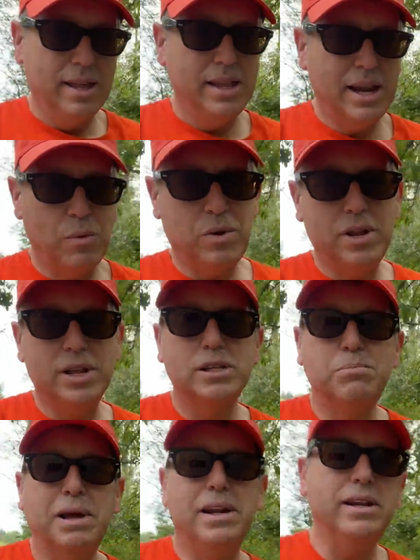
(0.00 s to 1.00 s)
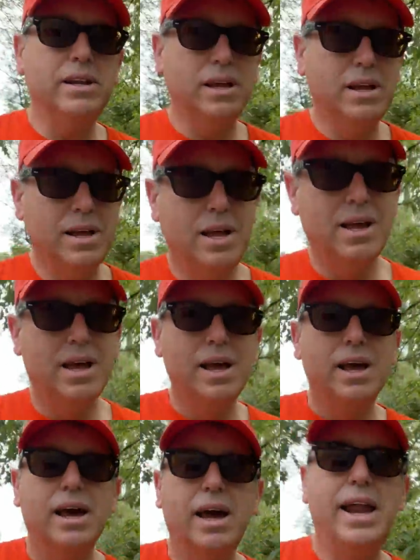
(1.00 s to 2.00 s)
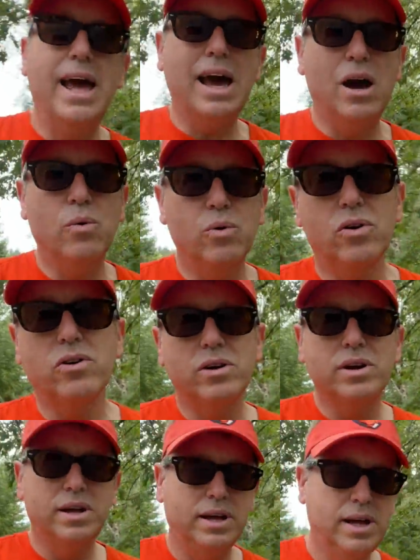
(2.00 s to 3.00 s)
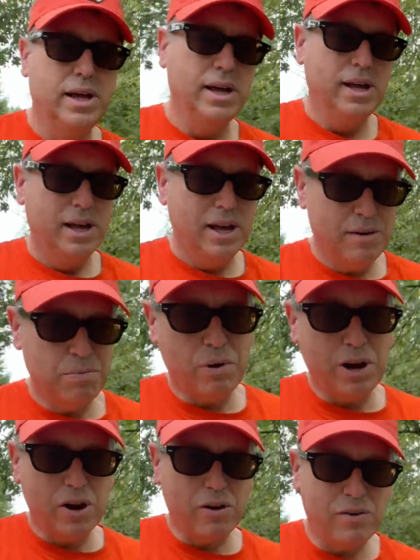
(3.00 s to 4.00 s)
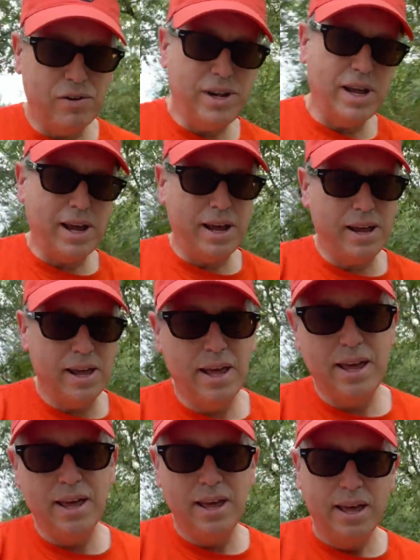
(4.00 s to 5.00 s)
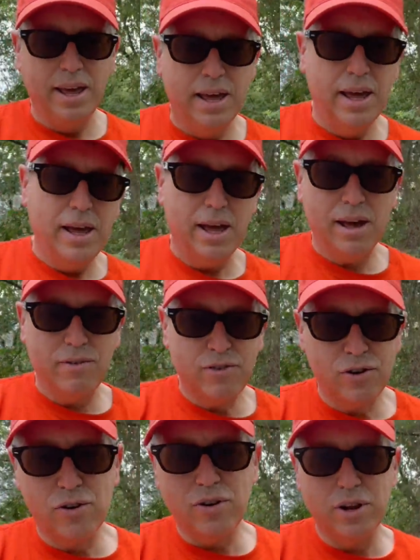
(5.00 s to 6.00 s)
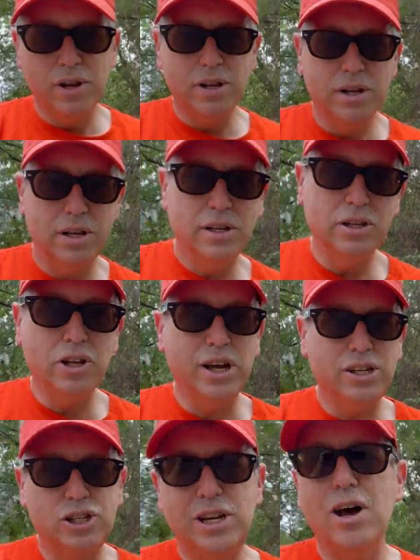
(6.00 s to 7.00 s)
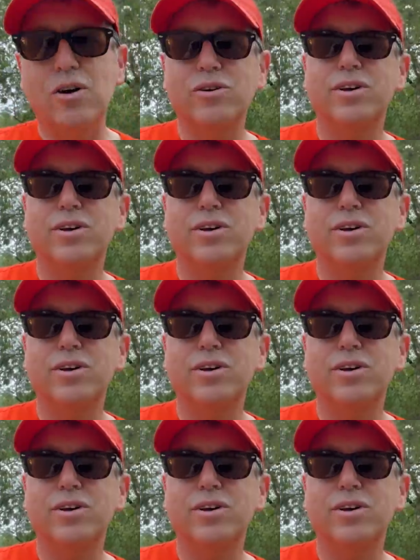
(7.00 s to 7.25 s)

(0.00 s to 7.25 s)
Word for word: that I would spend an hour of prayer every day after lunch now.